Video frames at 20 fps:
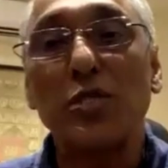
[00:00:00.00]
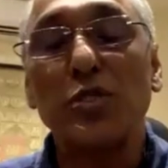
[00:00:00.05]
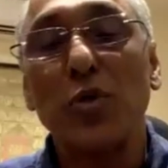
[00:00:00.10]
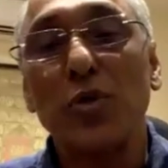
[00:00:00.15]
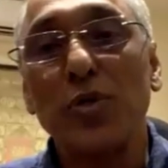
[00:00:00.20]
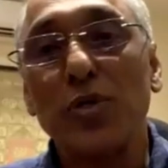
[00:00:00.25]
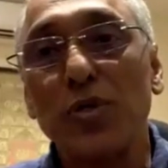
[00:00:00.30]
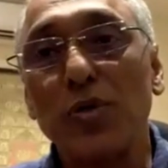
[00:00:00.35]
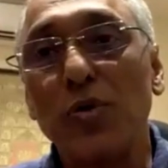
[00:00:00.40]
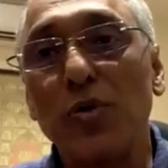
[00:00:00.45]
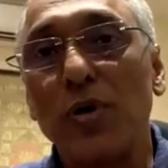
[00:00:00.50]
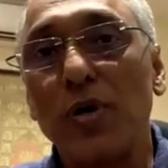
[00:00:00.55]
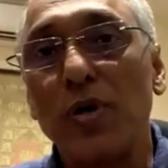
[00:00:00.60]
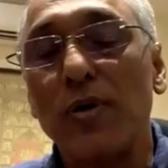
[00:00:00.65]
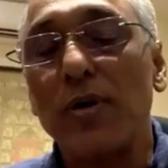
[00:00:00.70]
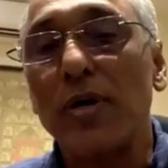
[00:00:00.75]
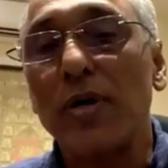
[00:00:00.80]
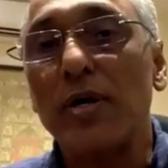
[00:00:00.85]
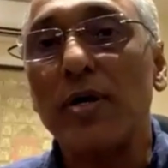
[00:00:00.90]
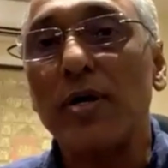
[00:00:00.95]
So, you know,
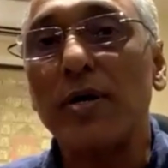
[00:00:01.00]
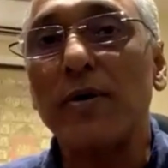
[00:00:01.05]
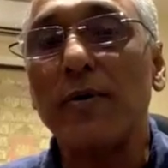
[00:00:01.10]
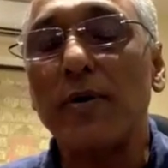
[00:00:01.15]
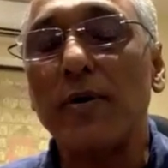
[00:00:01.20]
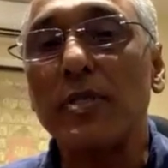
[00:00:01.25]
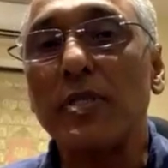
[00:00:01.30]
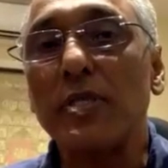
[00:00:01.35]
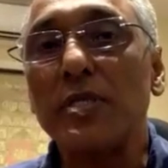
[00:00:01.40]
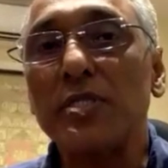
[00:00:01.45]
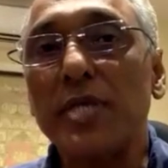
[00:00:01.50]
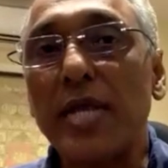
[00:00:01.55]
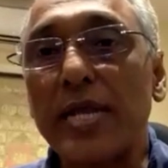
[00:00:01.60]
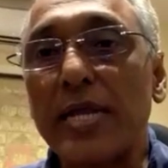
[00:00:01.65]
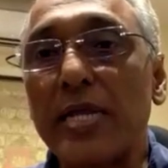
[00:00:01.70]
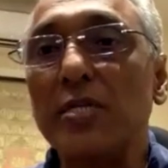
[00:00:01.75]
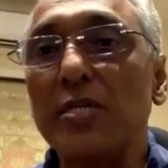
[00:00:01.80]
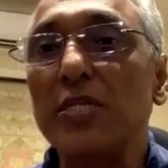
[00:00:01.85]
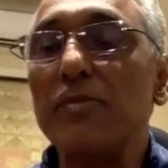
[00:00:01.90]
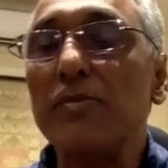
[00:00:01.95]
the
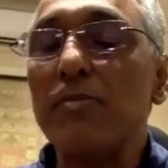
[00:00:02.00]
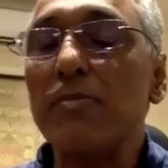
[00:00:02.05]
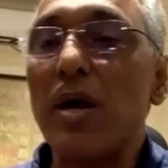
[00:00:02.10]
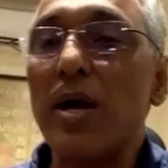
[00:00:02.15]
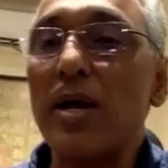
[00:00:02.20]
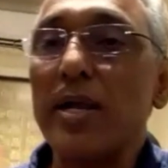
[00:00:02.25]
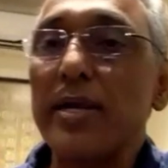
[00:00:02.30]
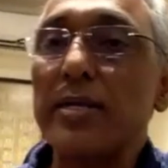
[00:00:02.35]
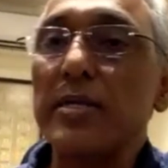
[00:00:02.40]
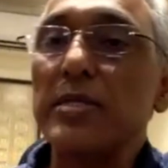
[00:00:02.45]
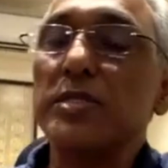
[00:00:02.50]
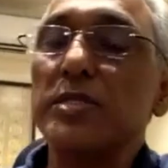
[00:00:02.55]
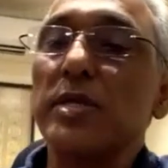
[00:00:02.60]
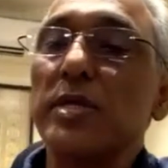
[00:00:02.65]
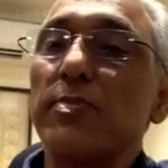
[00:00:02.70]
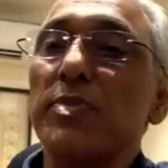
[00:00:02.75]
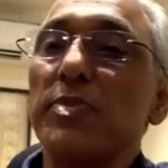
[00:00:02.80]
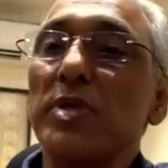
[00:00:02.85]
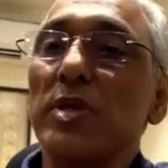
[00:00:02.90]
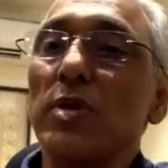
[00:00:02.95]
secondary market is
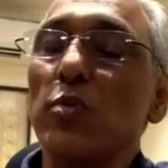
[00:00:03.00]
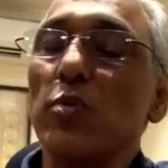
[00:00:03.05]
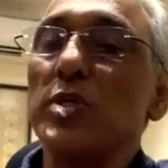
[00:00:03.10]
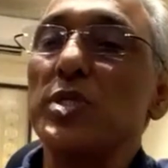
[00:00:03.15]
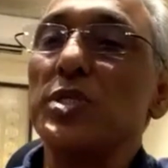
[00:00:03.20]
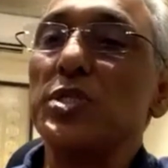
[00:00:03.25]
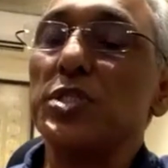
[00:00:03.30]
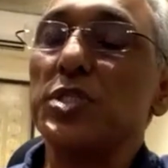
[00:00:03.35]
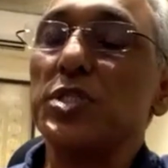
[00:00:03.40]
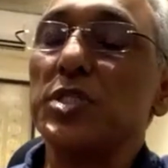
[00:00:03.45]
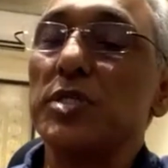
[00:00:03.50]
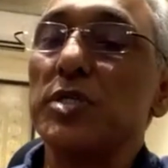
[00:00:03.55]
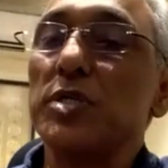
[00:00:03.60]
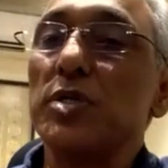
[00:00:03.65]
something which